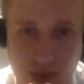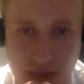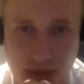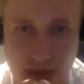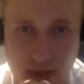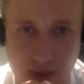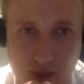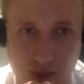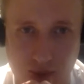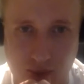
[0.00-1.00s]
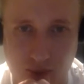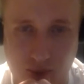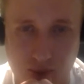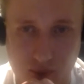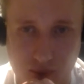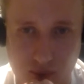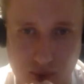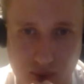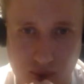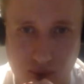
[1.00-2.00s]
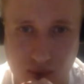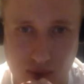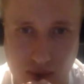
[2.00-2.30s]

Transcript: in nineteenth century Germany. We know